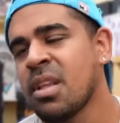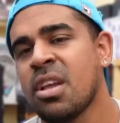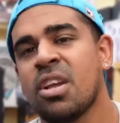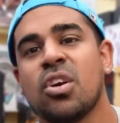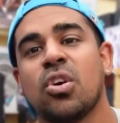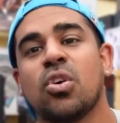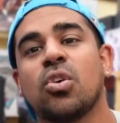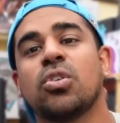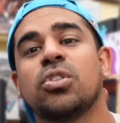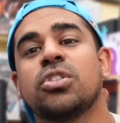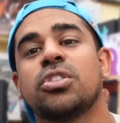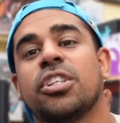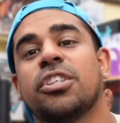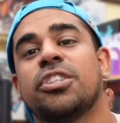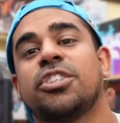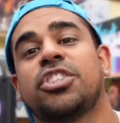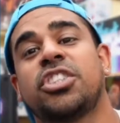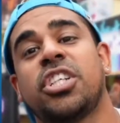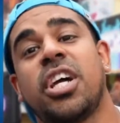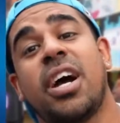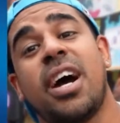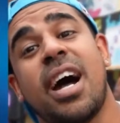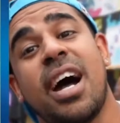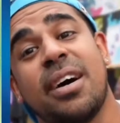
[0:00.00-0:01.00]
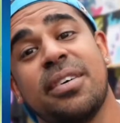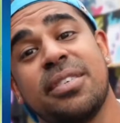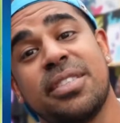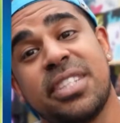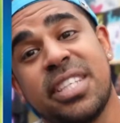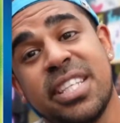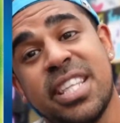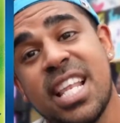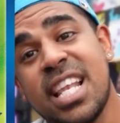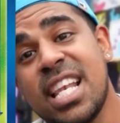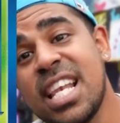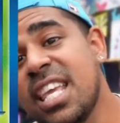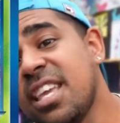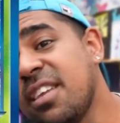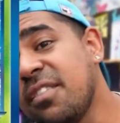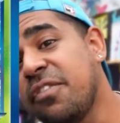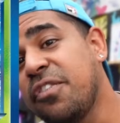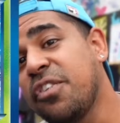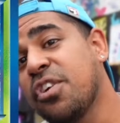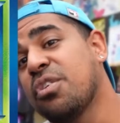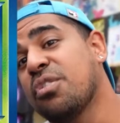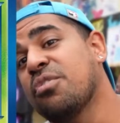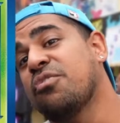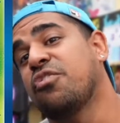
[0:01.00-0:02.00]
Also, shout out to the
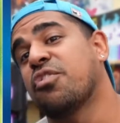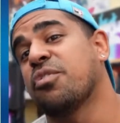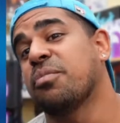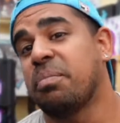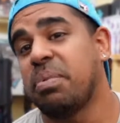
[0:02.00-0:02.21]
Leafeon from